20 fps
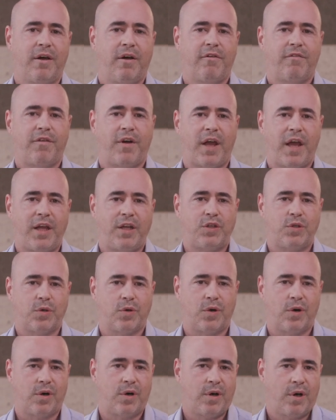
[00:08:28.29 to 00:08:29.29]
for H
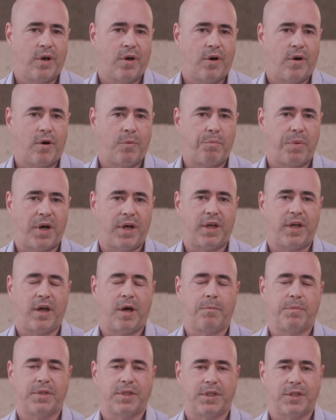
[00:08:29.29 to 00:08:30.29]
R or body
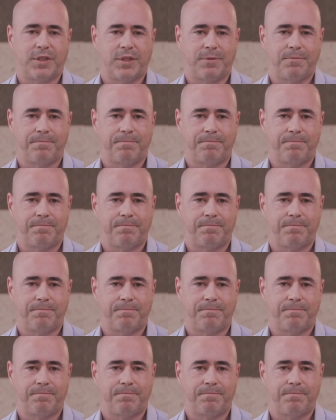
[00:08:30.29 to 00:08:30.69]
composition.